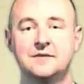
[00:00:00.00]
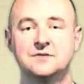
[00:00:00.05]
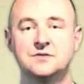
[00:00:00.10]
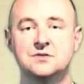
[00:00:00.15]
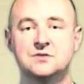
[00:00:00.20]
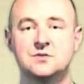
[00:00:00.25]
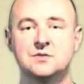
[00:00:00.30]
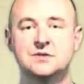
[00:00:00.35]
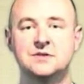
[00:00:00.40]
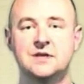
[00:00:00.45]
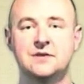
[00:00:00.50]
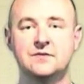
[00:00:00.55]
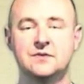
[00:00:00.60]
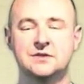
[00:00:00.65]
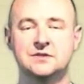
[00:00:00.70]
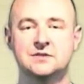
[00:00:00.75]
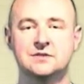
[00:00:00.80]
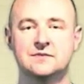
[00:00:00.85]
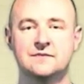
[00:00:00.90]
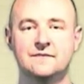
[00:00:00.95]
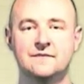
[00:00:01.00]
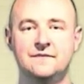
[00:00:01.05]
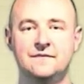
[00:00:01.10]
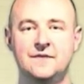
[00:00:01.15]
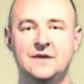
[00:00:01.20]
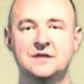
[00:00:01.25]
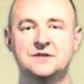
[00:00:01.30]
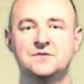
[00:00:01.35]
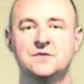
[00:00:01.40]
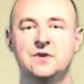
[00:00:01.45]
this is Chris Hendricks.
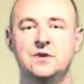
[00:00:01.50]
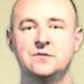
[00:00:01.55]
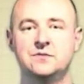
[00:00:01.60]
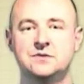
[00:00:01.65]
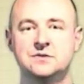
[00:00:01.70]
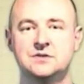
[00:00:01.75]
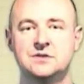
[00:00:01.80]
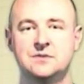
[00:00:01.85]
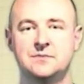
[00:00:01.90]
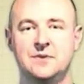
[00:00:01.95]
Thanks for your interest